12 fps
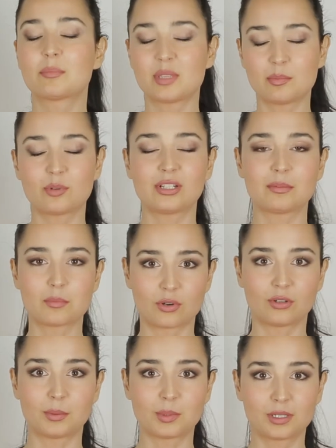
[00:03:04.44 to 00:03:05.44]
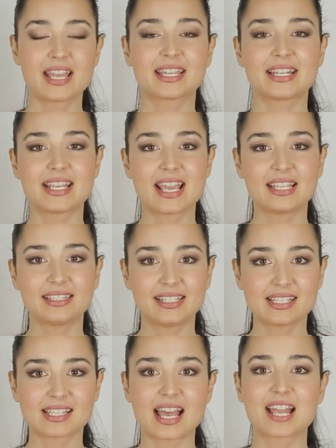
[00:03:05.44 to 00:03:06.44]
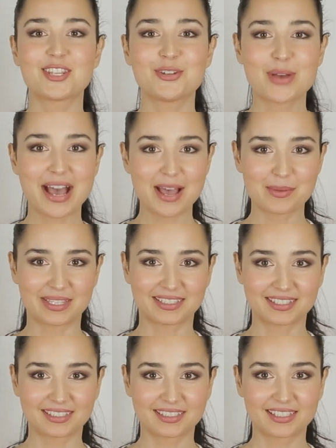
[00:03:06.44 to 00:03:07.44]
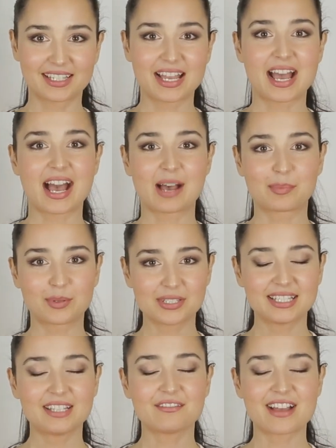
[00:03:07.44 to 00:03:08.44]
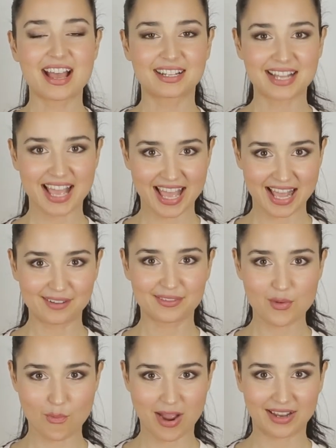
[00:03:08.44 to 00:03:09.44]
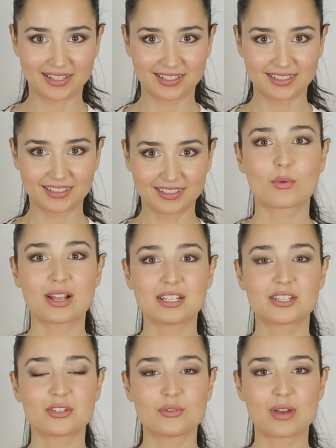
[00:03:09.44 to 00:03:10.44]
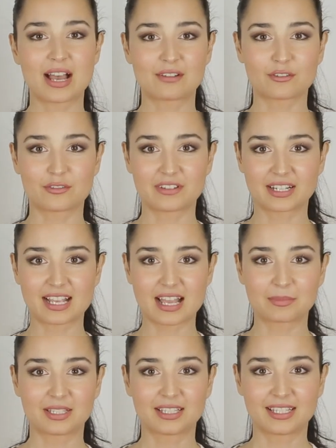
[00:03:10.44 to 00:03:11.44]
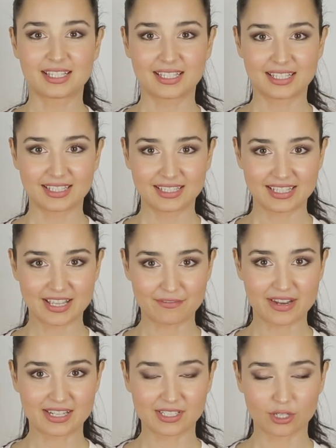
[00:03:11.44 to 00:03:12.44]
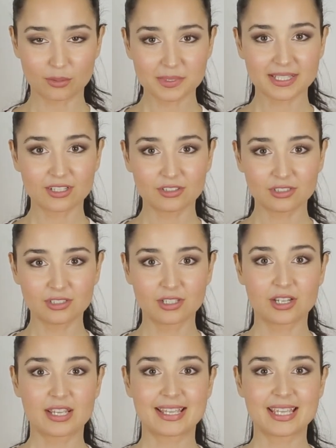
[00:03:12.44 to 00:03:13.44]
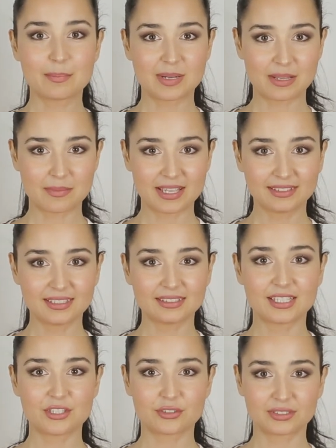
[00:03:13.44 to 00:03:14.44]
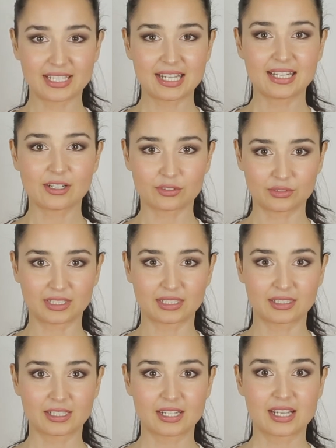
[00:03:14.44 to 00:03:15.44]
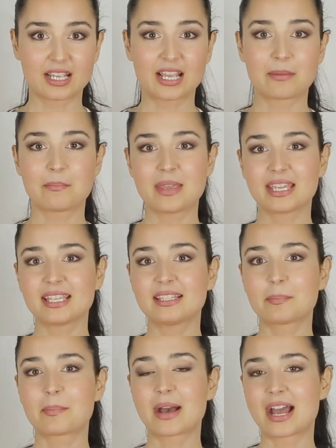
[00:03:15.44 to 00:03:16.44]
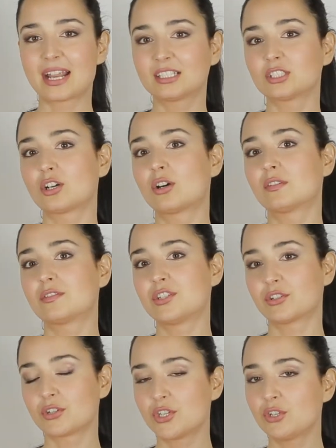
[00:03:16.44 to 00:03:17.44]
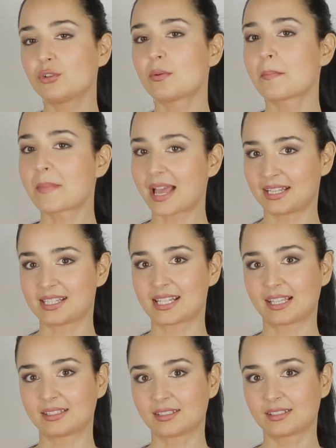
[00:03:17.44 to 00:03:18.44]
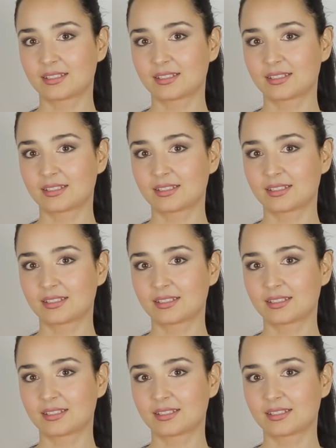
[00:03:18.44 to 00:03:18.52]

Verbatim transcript: the people involved. Create this a new habit, a positive and healthy one. Once you have overcome the first obstacle, implement it in your daily routine. Make it part of your new mindset.